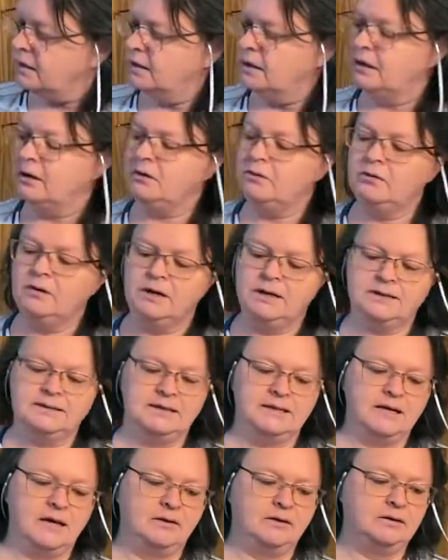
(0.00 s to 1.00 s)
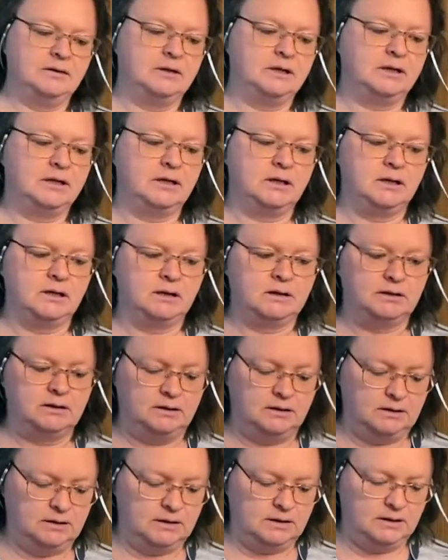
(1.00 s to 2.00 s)
Oh, here's another little.
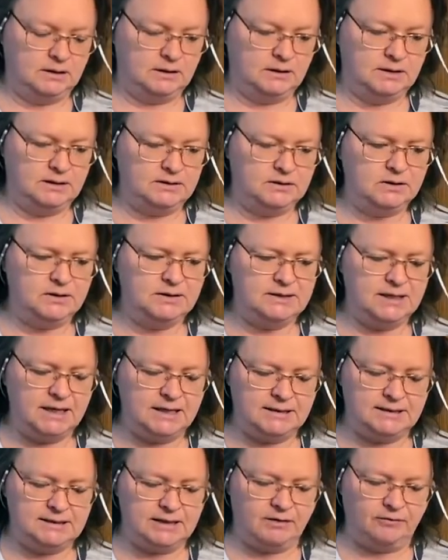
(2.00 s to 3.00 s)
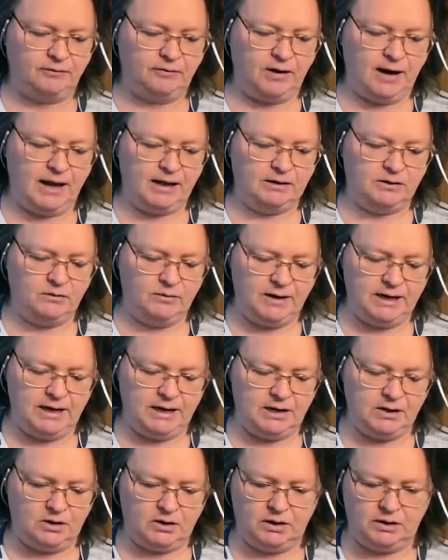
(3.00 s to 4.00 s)
This looks like stuff for
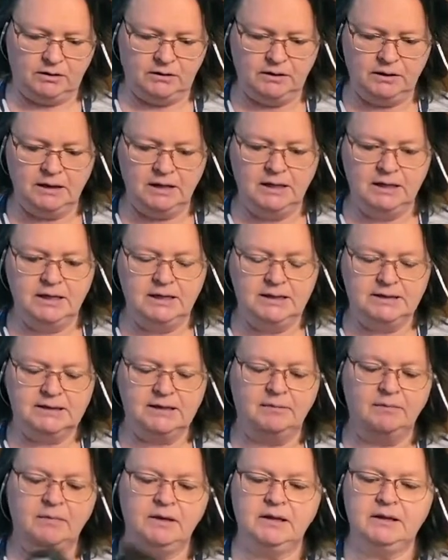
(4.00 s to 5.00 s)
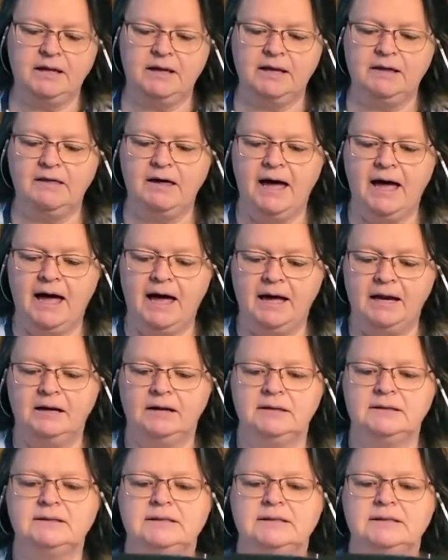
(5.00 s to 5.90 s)
Halloween or something like that. It's